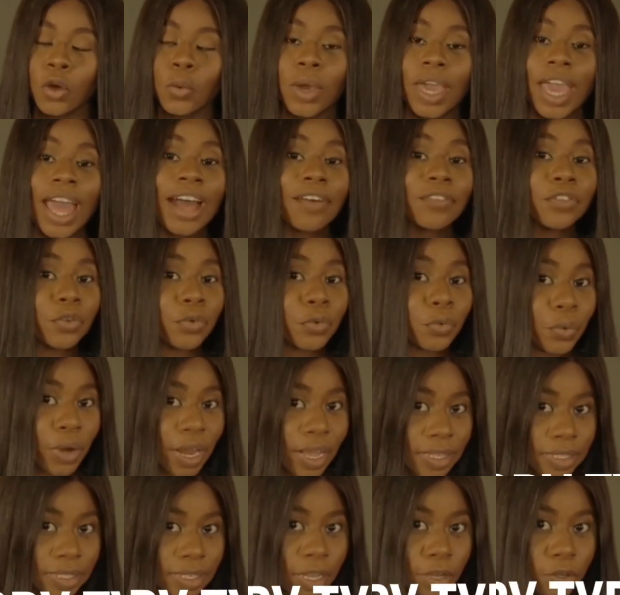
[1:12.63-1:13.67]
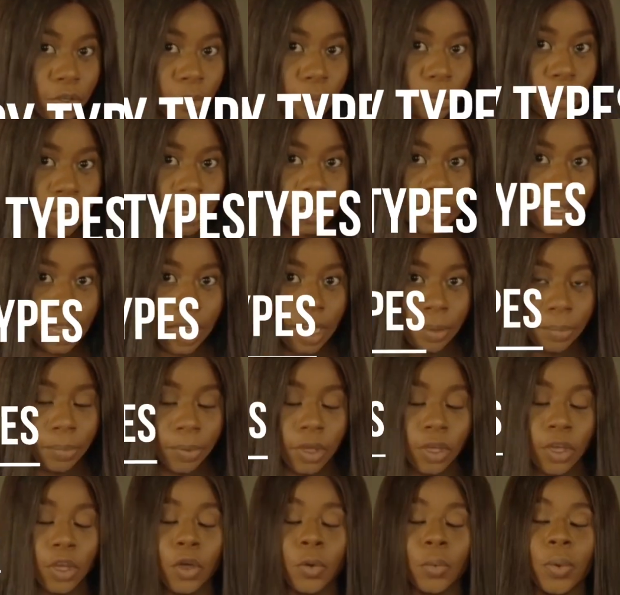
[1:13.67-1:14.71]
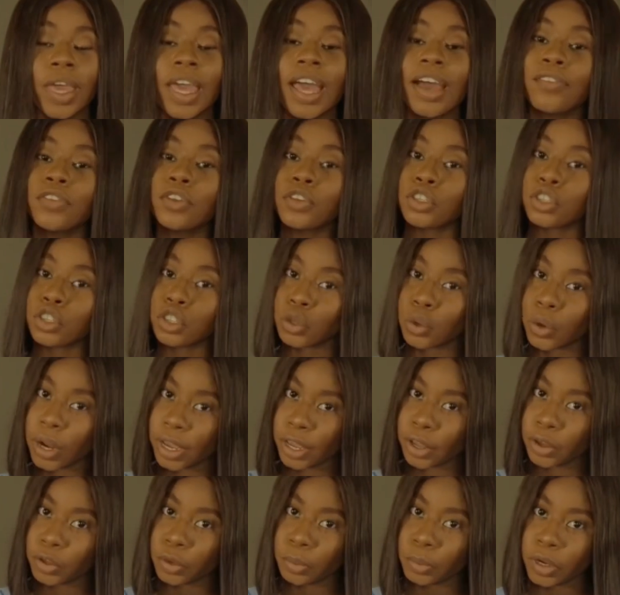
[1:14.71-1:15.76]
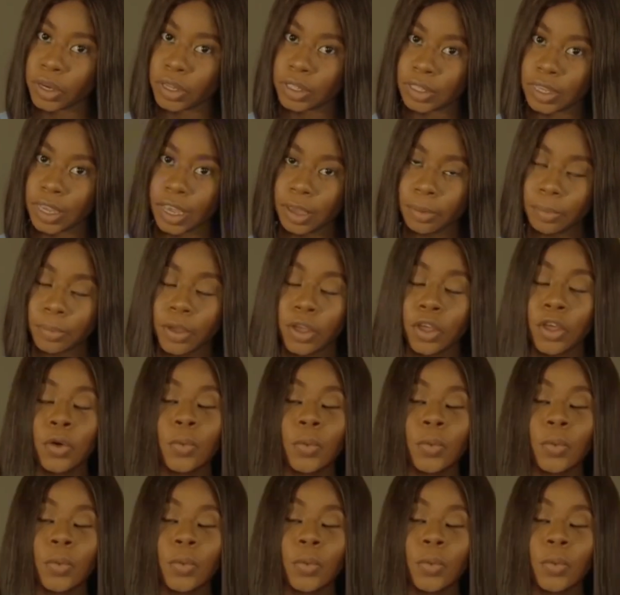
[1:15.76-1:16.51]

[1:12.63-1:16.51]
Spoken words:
We have the rectangle body type, we have the triangle body type,